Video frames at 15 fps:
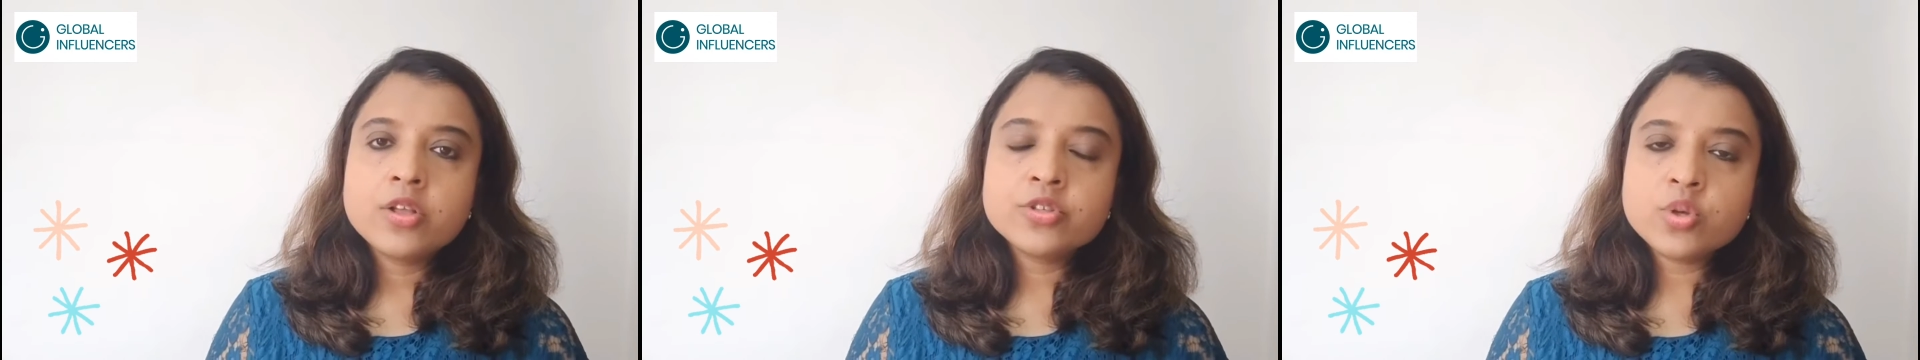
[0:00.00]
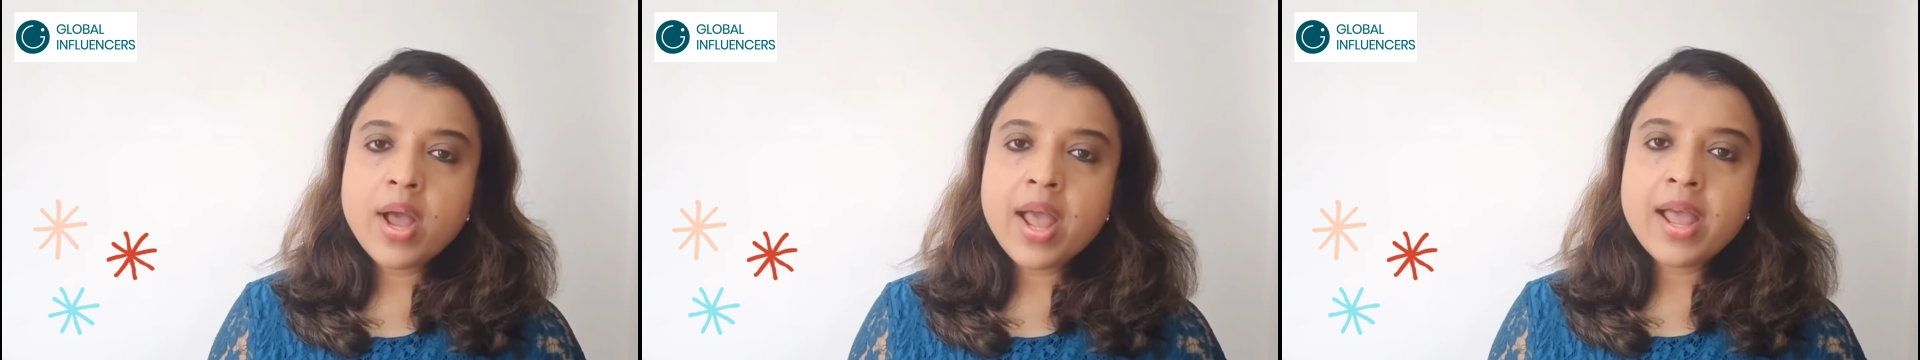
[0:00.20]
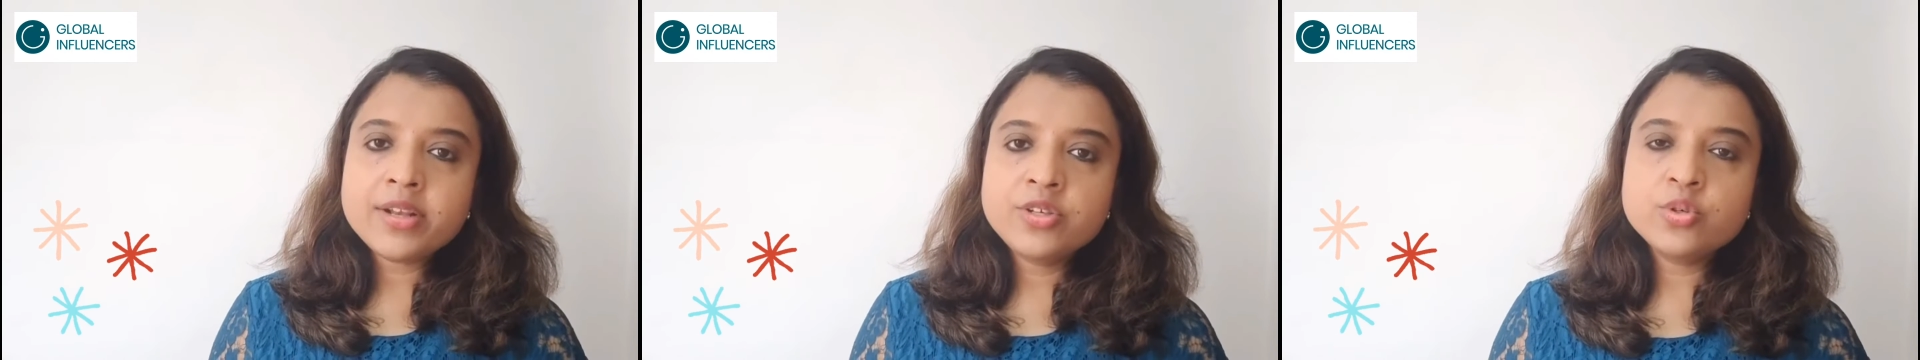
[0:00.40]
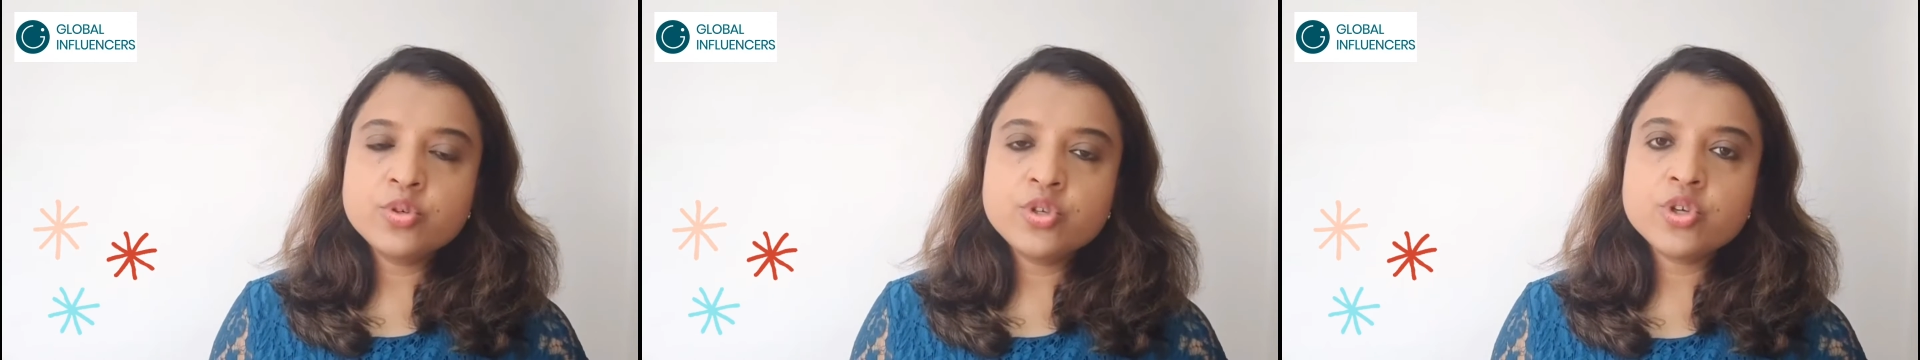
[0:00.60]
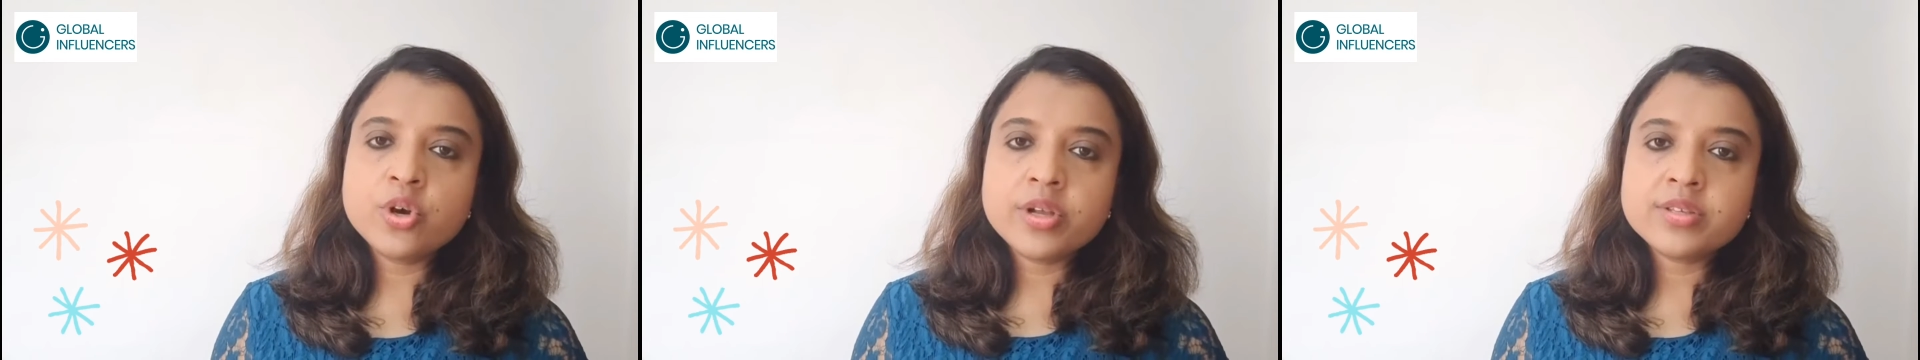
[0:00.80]
So I had
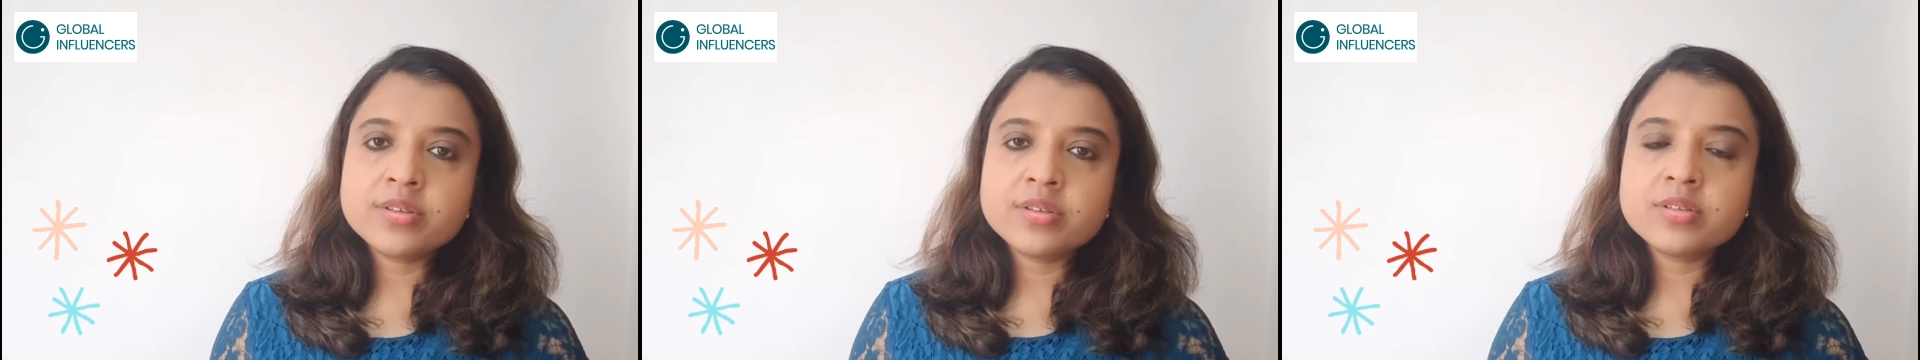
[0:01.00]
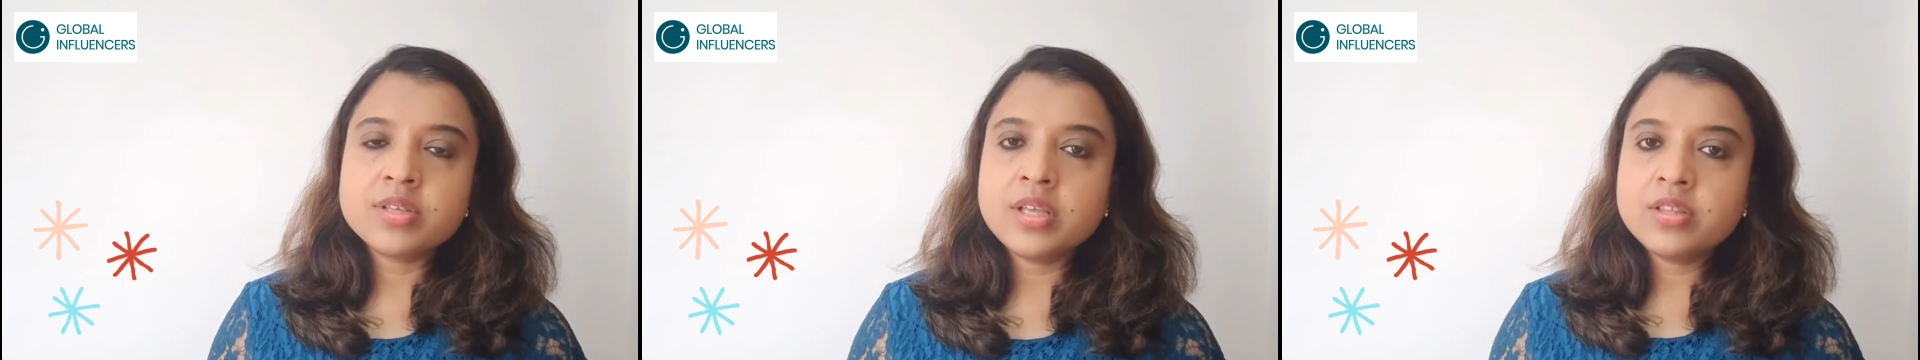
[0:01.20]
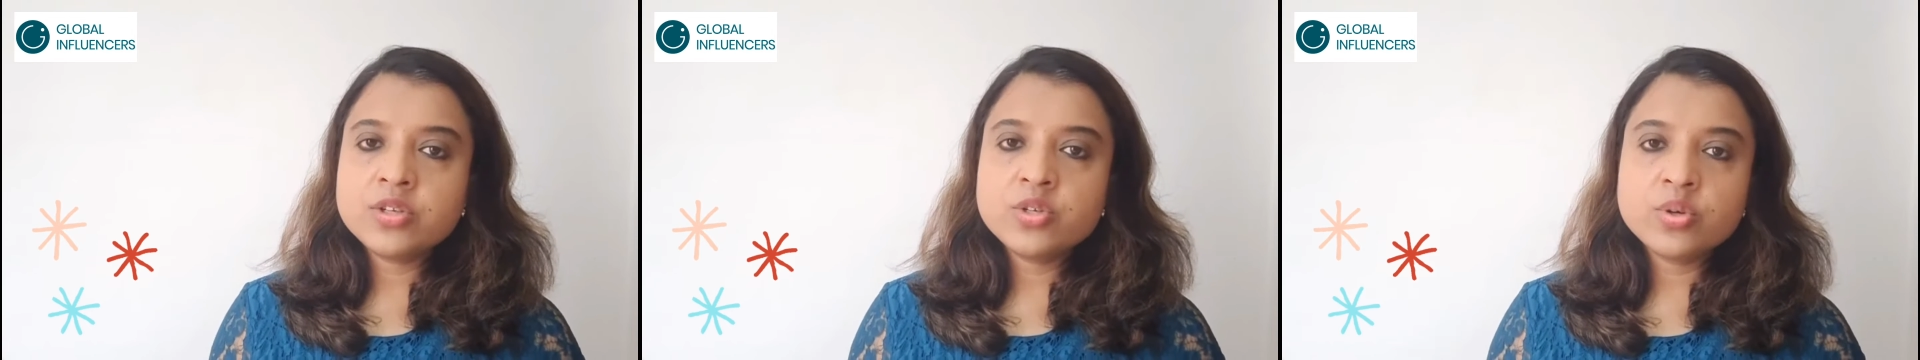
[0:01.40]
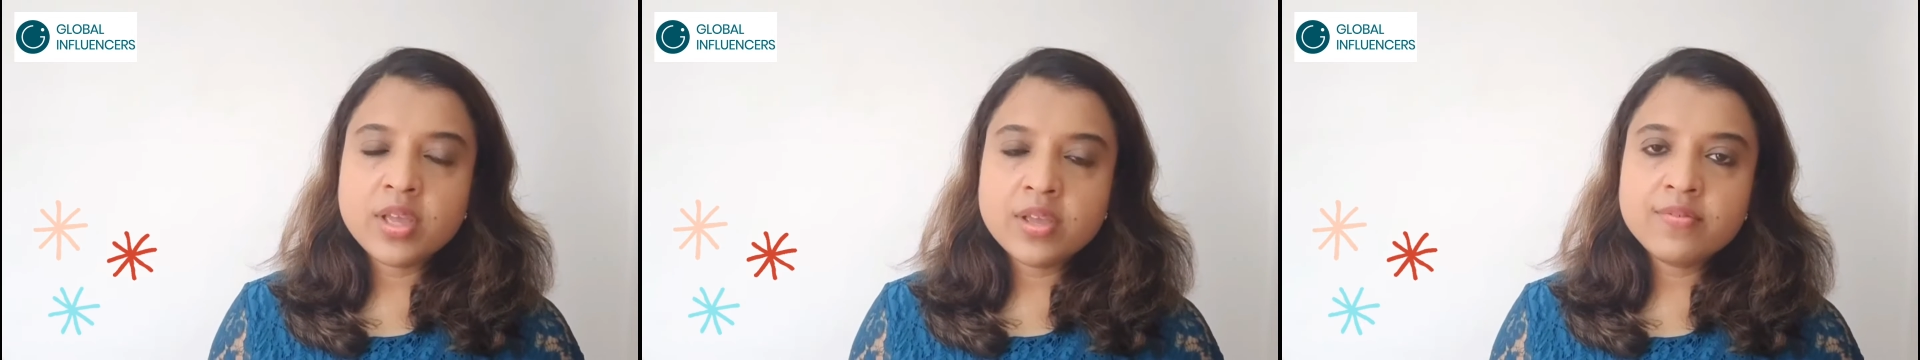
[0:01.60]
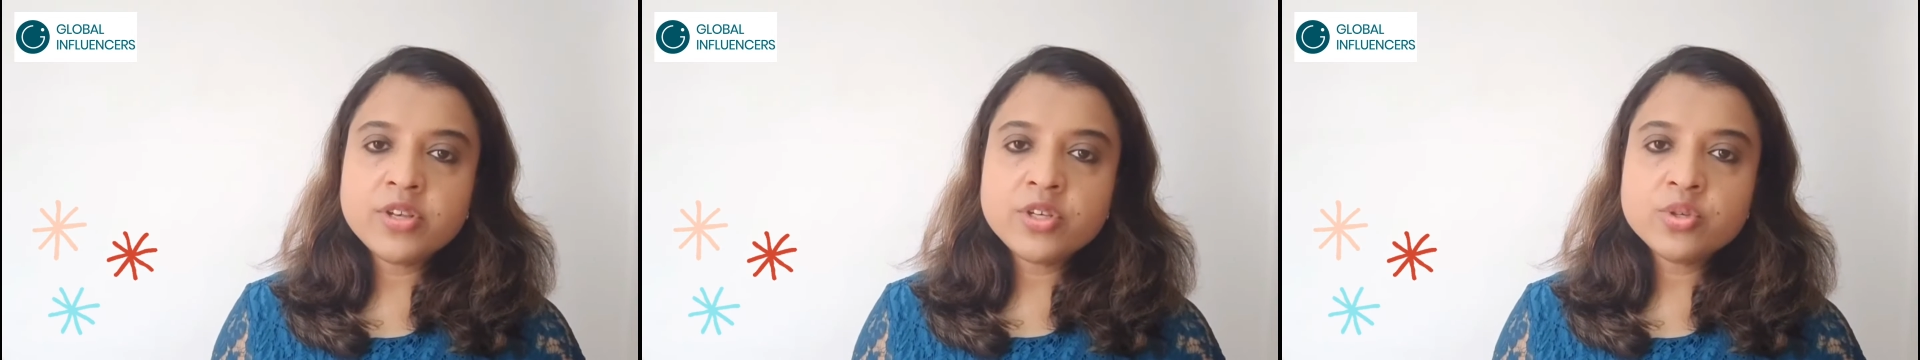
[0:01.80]
two choices, either to
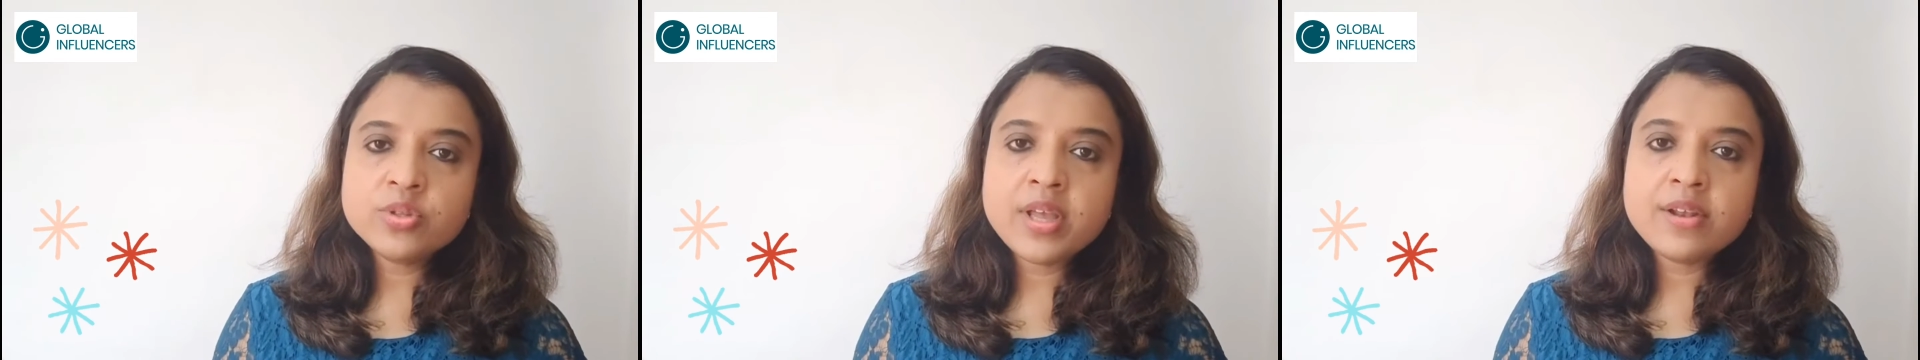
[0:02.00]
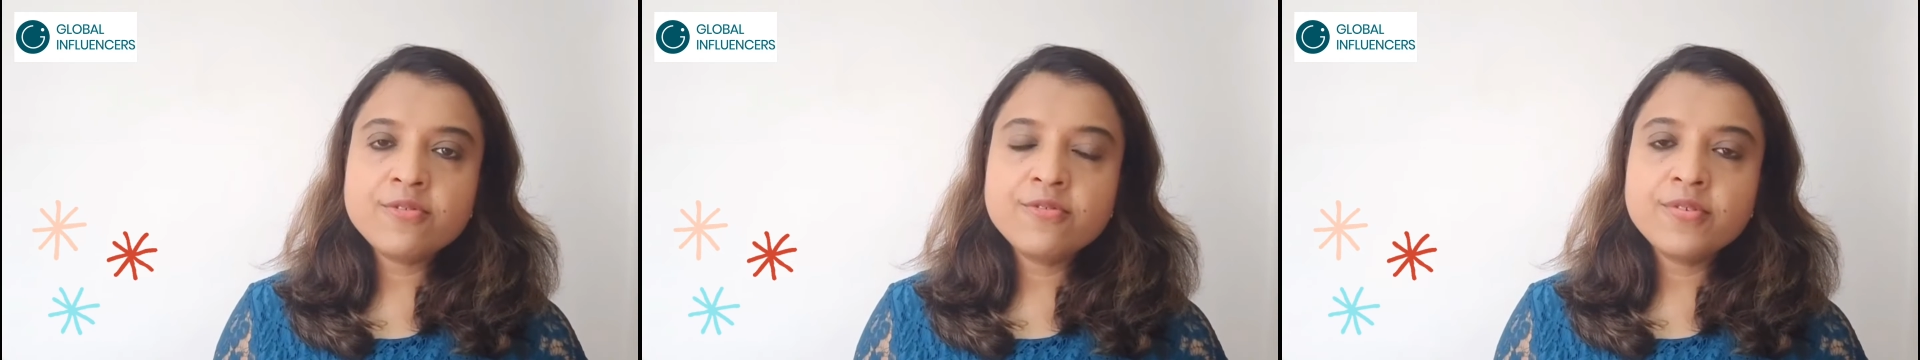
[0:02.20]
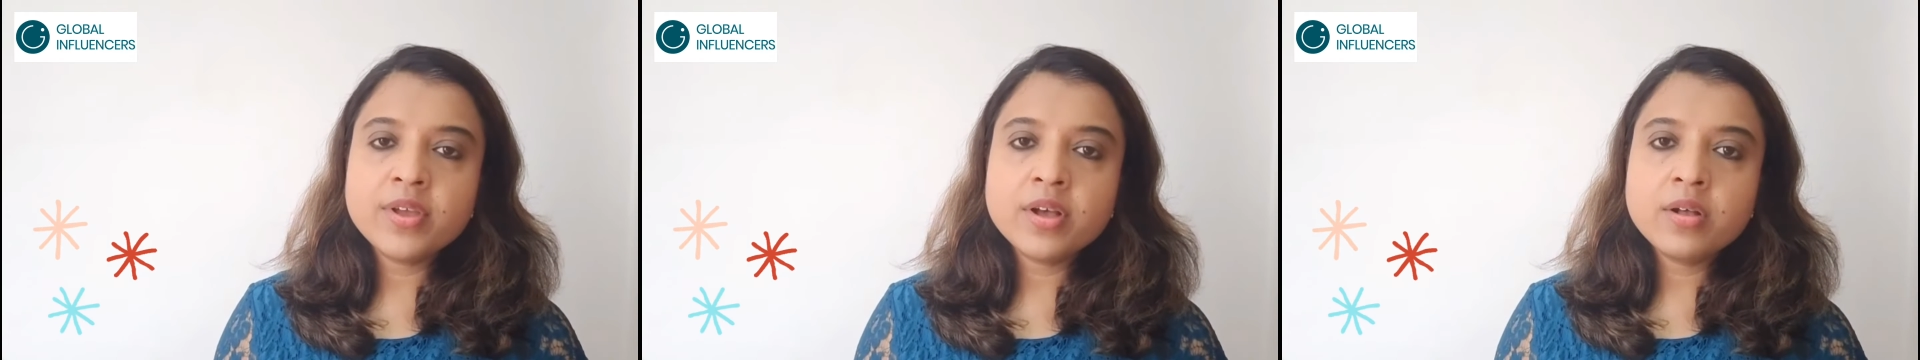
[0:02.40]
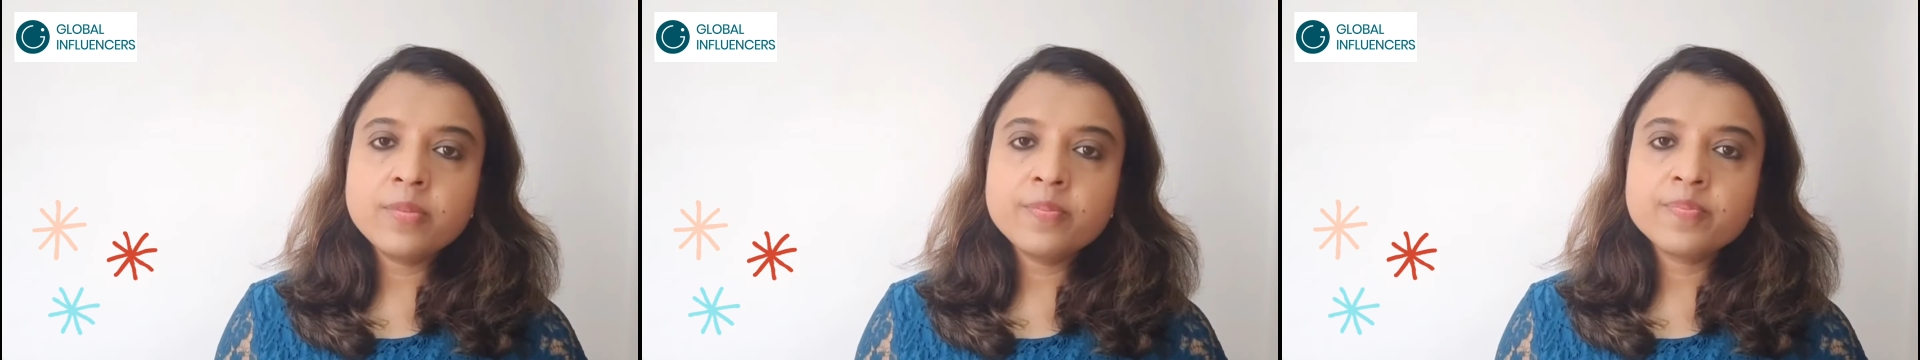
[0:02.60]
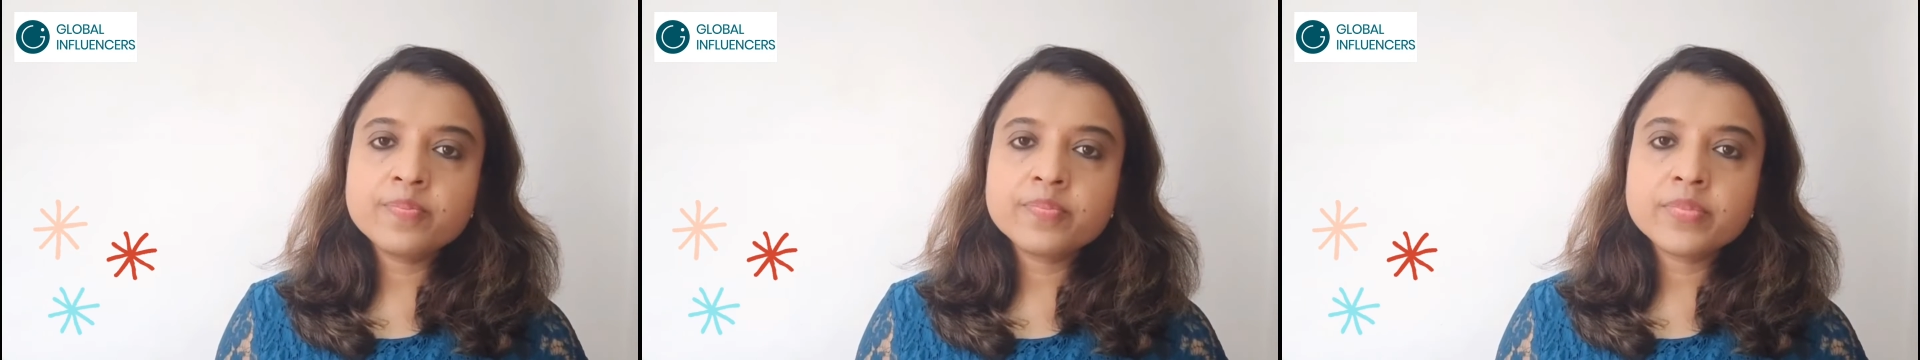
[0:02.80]
give in to that fear